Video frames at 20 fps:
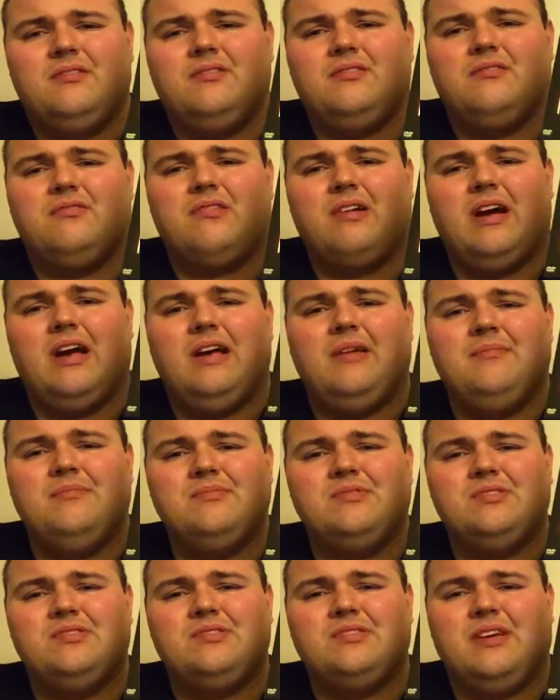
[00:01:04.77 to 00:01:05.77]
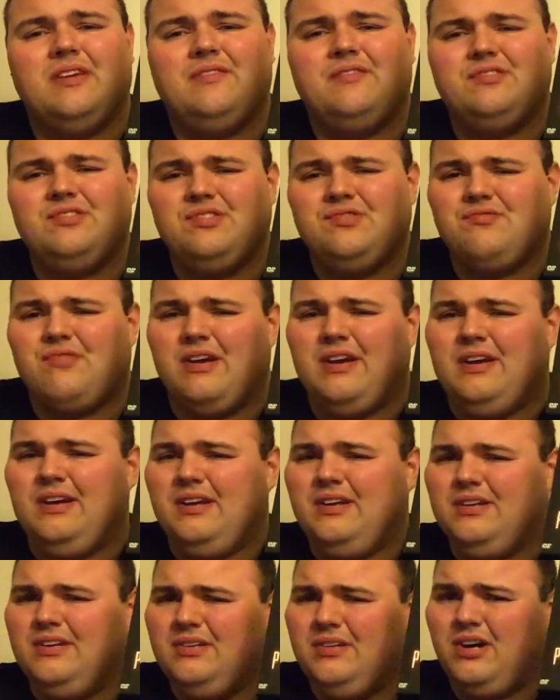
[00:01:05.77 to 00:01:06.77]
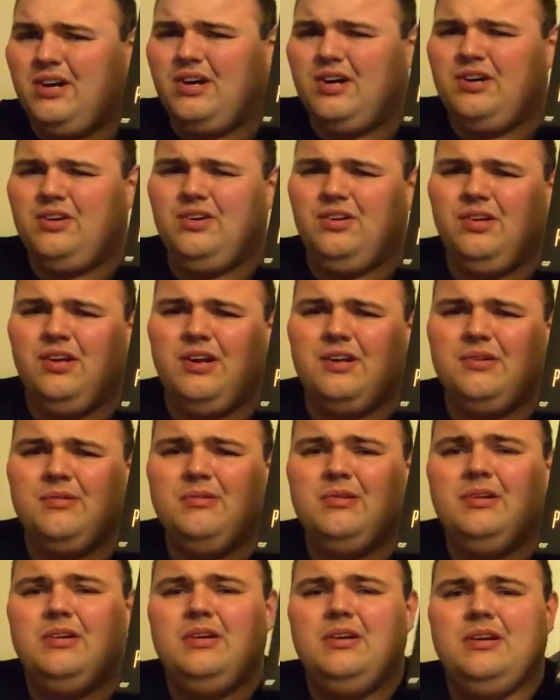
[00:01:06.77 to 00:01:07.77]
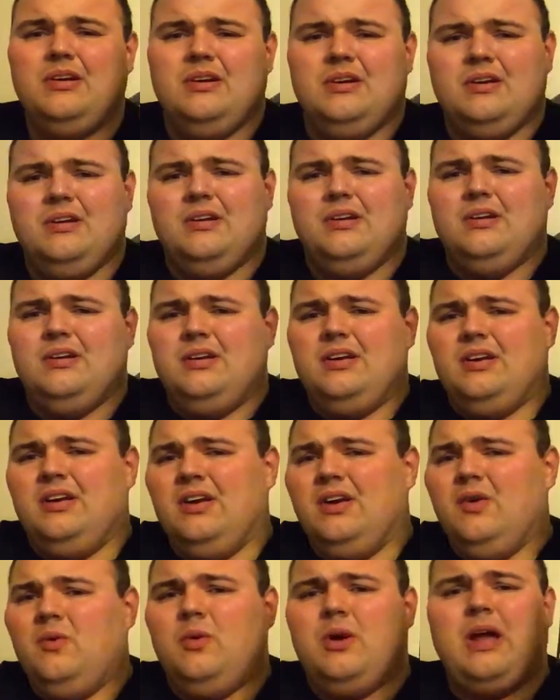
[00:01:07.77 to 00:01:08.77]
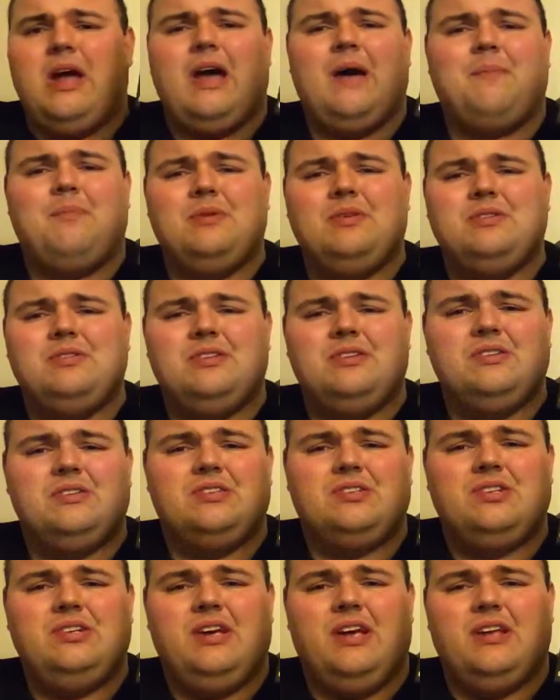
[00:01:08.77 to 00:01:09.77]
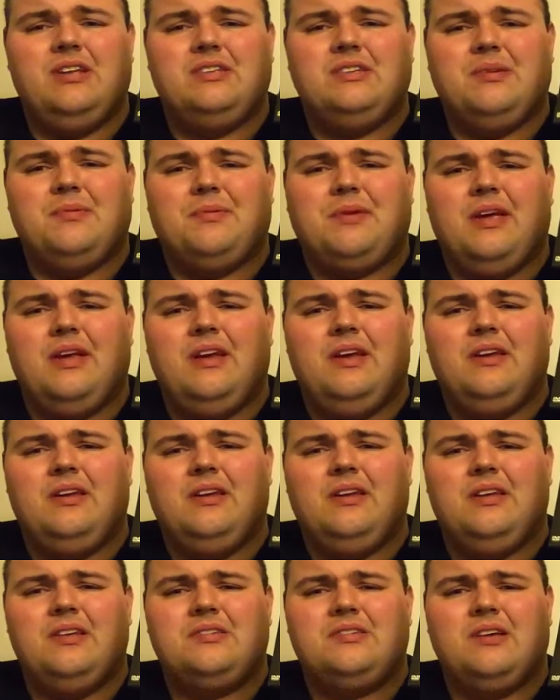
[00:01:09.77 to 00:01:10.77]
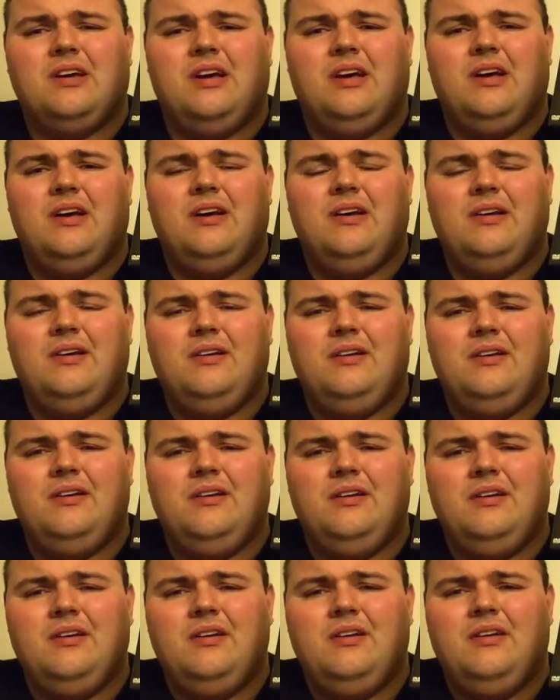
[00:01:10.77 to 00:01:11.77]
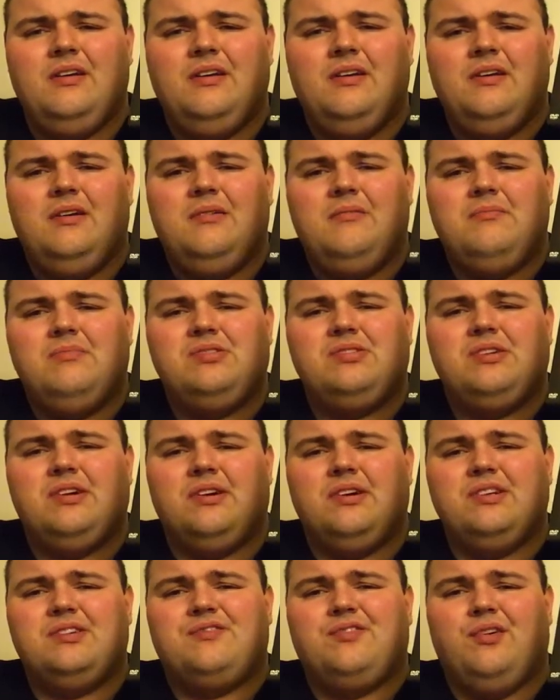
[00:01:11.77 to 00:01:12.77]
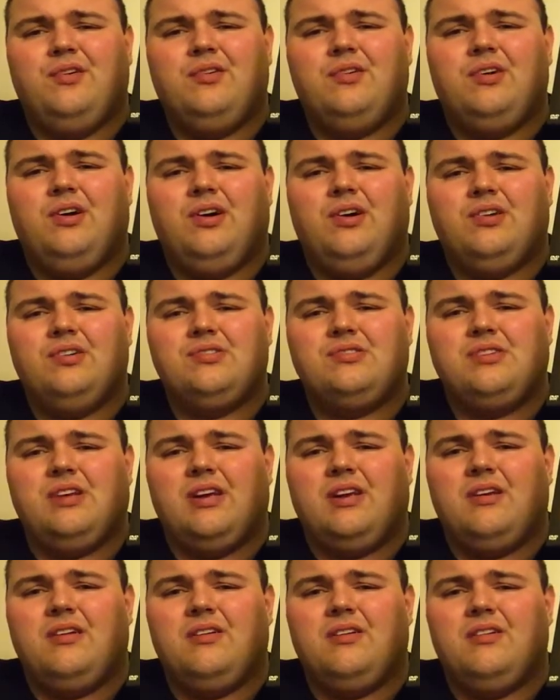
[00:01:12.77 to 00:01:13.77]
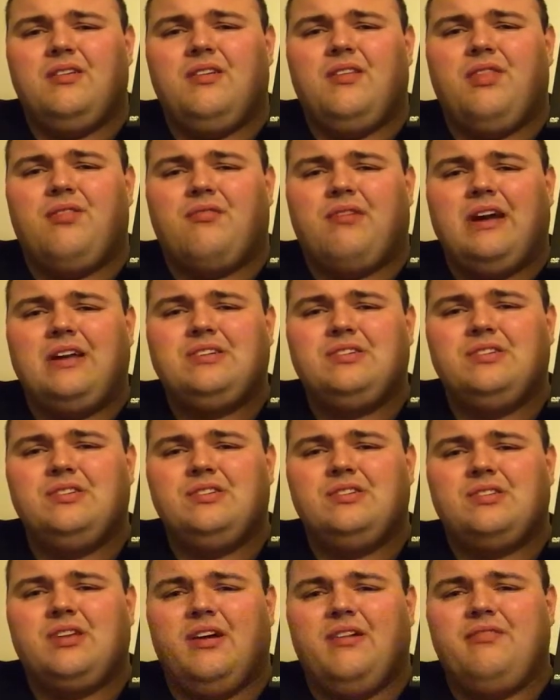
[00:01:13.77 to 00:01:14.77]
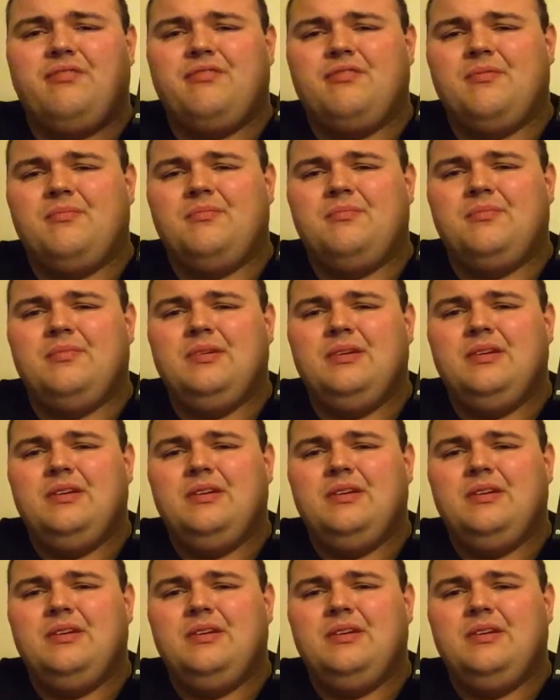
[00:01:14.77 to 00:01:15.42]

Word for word: crimes and stuff. She's writing an article on them. And what happens is she ends up getting this uh, mysterious phone calls, like threats and stuff from